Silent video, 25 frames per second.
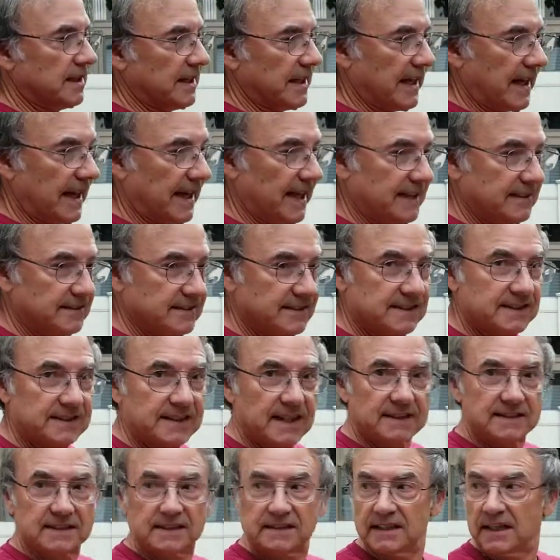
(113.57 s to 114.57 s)
the house,
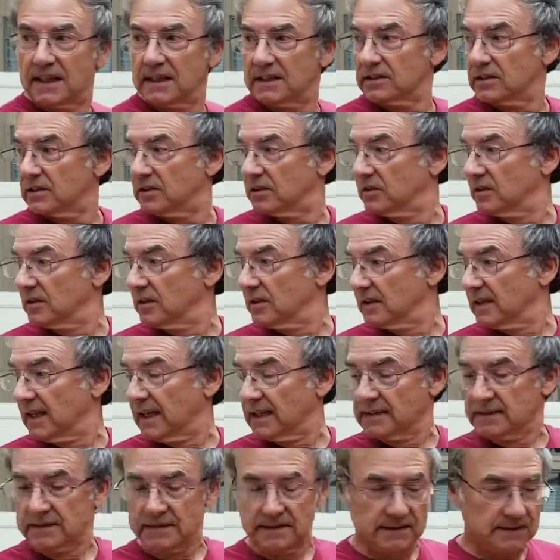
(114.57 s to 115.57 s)
that's not
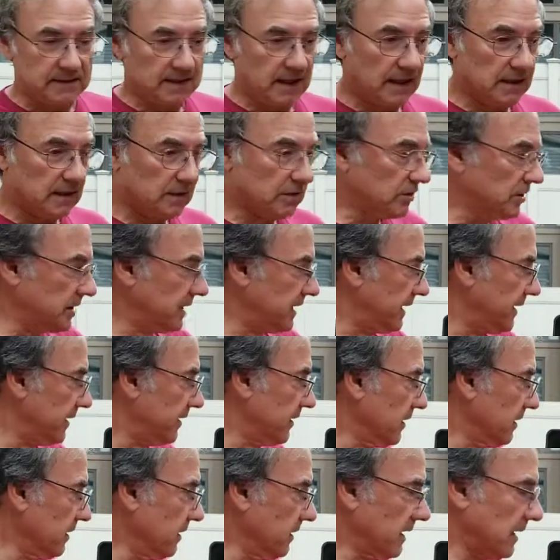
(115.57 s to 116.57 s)
good
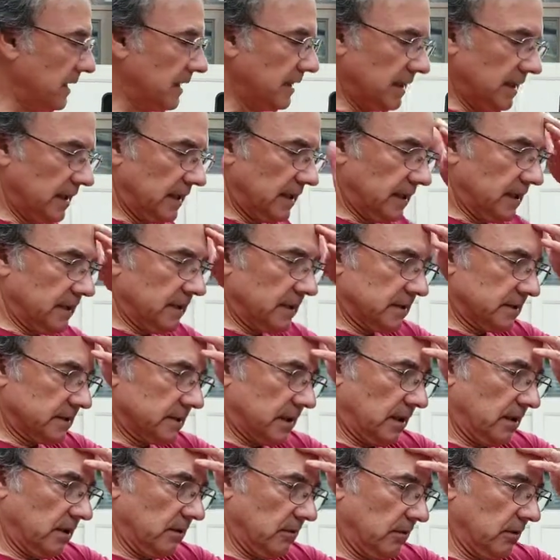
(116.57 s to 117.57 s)
either.
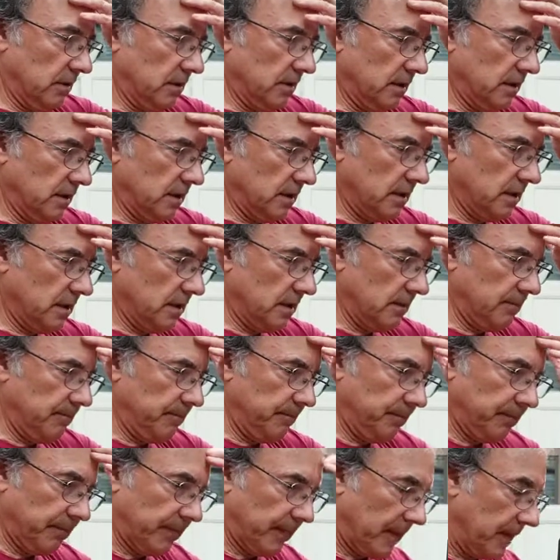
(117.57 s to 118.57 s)
So I
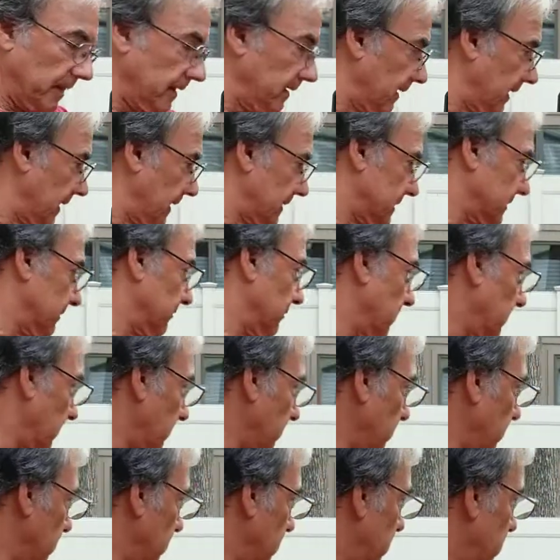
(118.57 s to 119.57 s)
said,
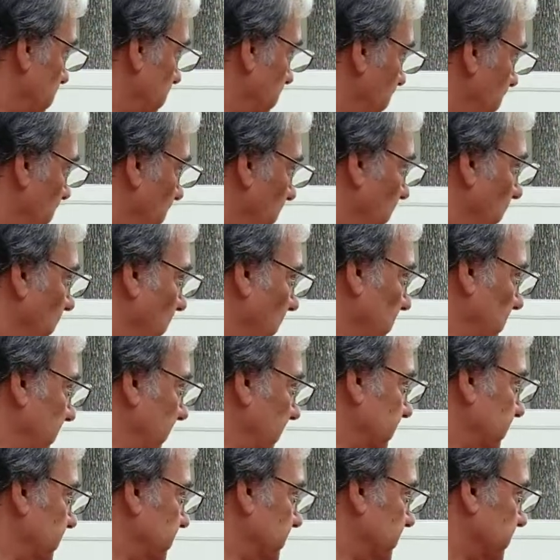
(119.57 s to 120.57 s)
well, what
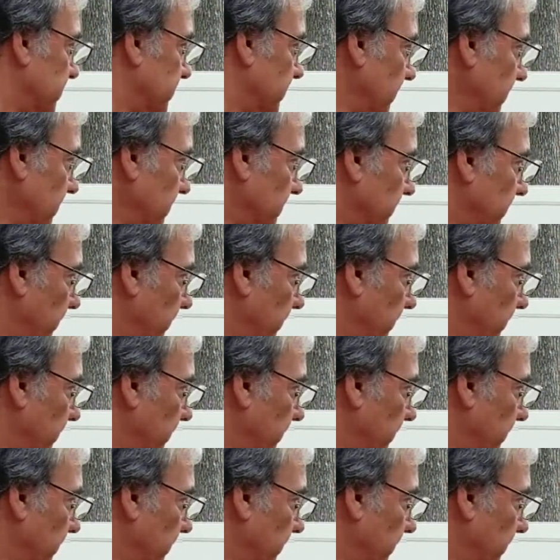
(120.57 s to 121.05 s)
about this grill?